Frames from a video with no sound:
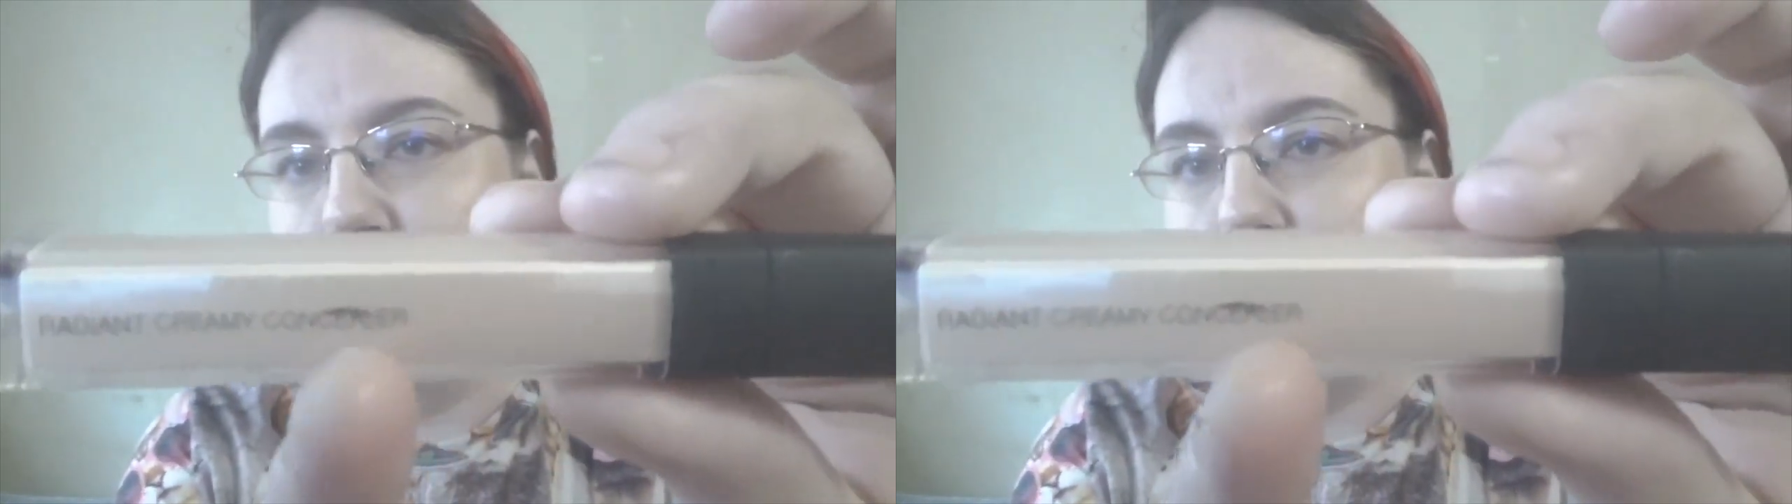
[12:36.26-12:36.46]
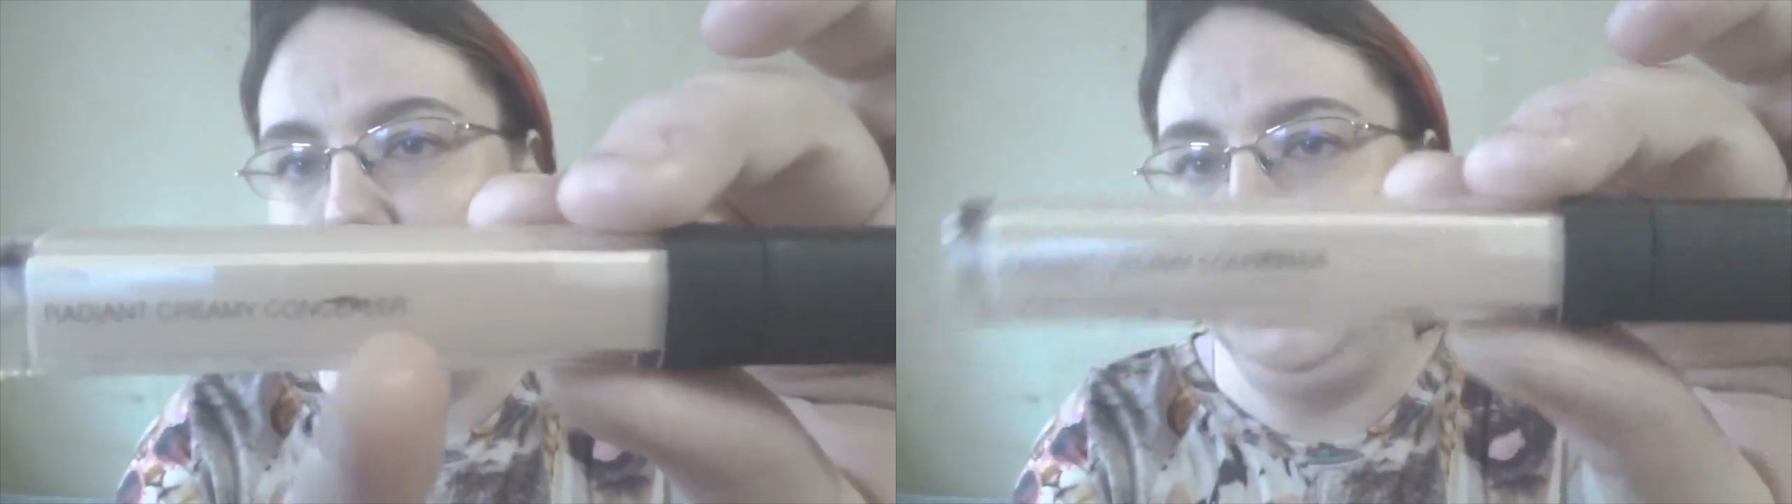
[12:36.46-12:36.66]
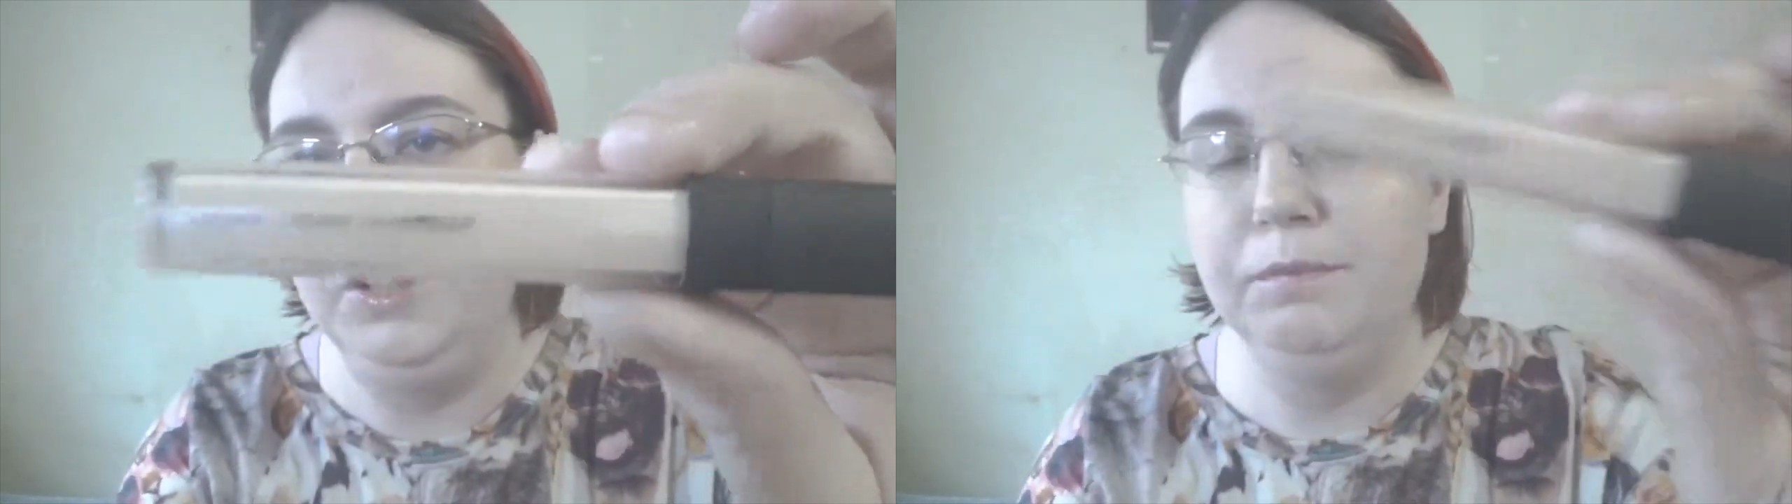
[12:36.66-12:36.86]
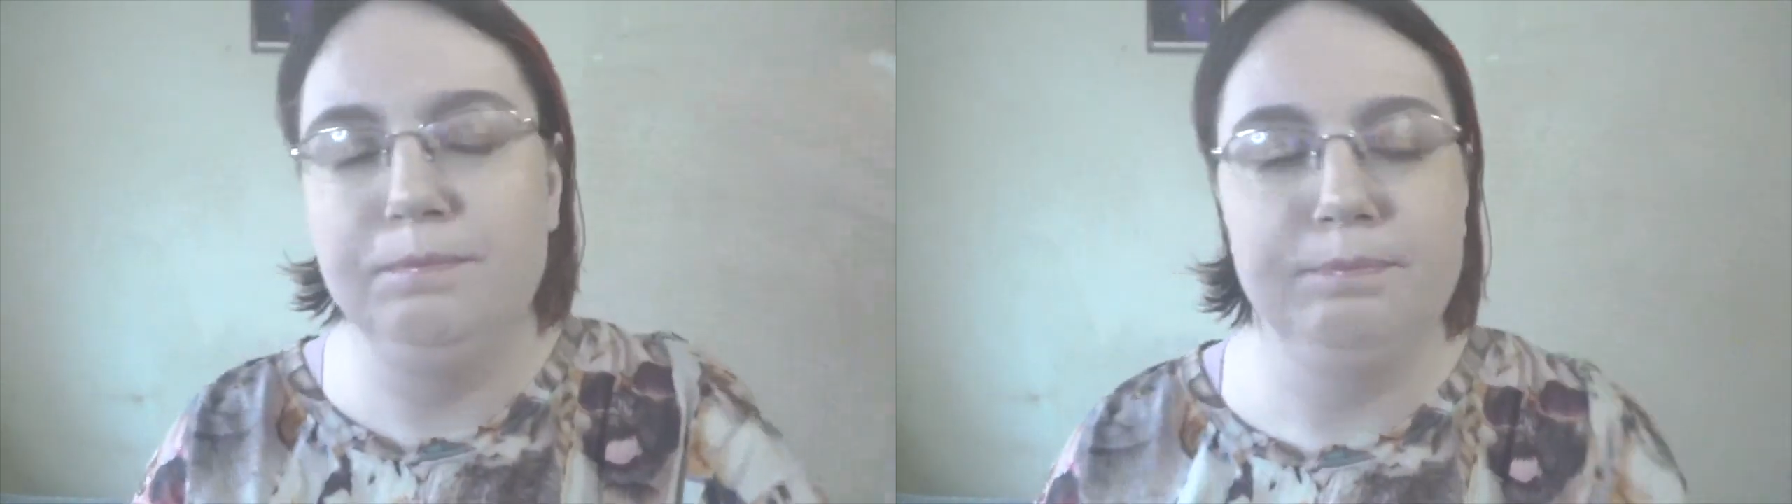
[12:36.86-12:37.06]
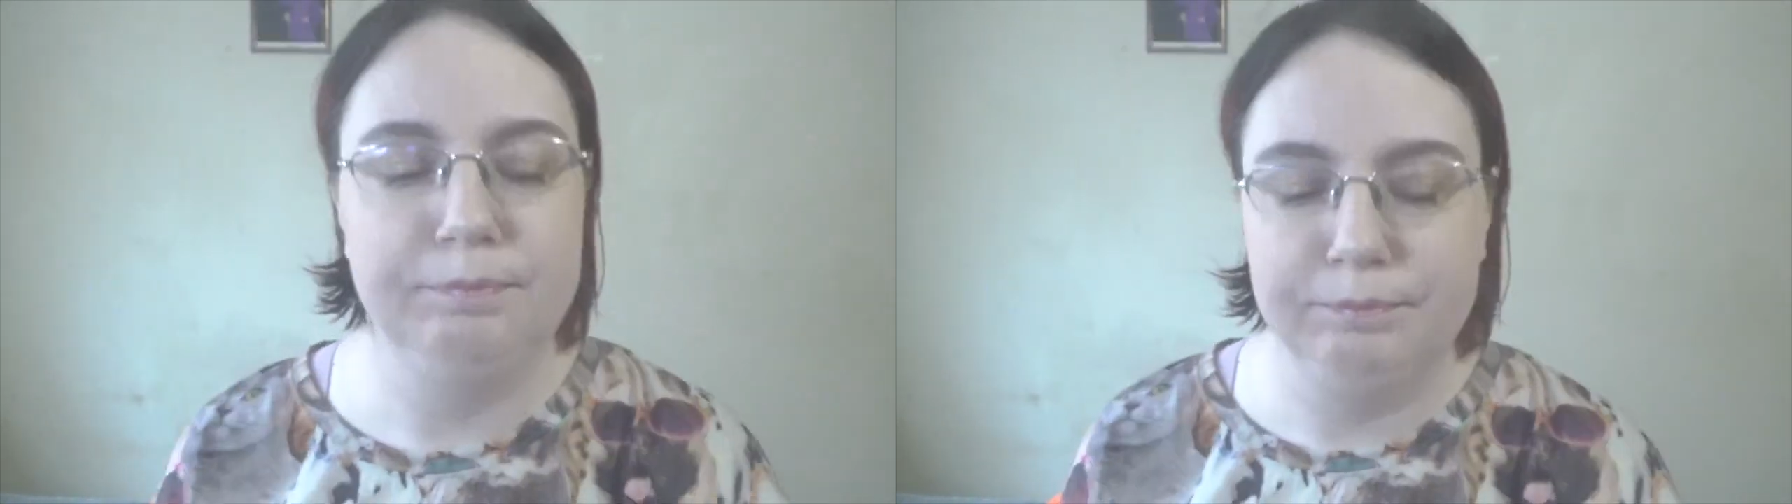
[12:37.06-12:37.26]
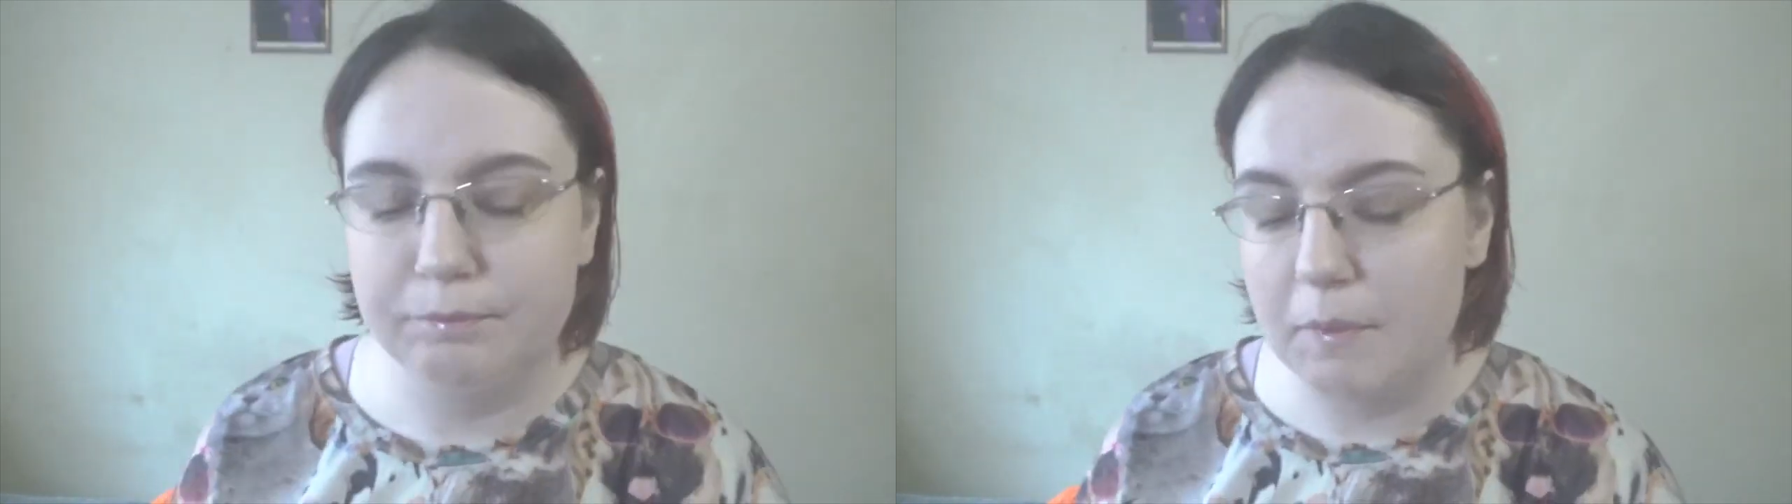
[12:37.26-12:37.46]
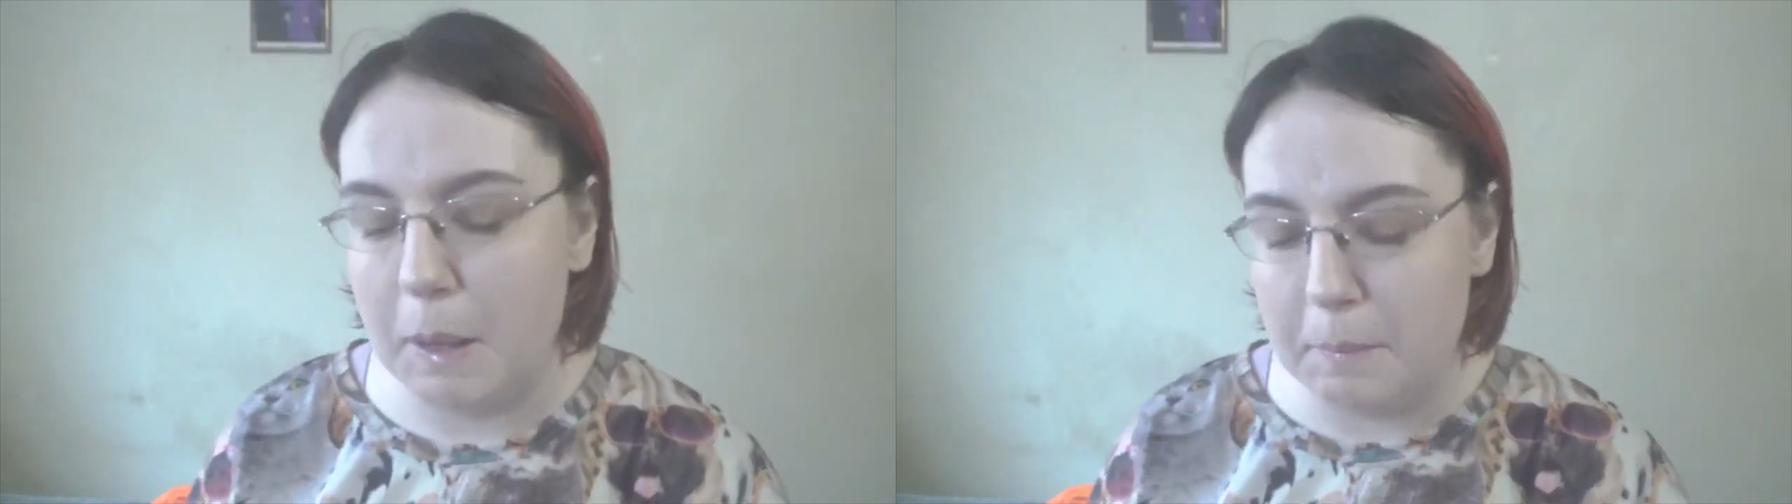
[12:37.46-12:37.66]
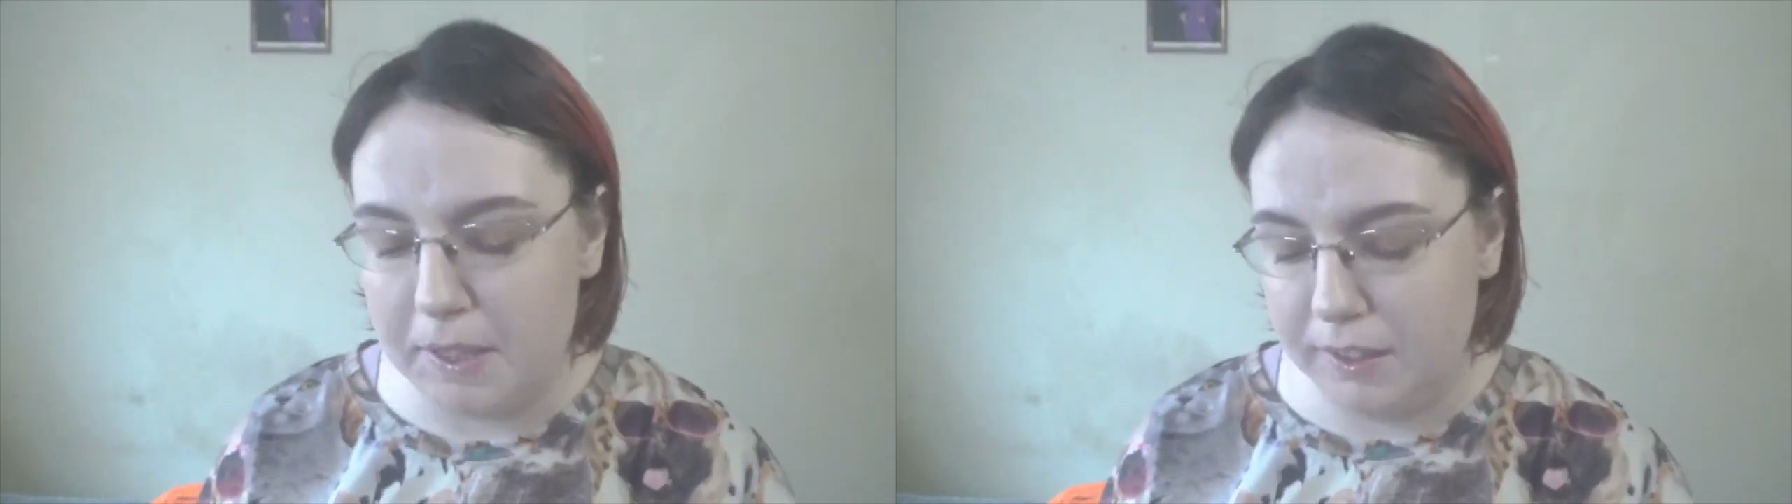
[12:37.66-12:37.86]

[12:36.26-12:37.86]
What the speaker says: a window. But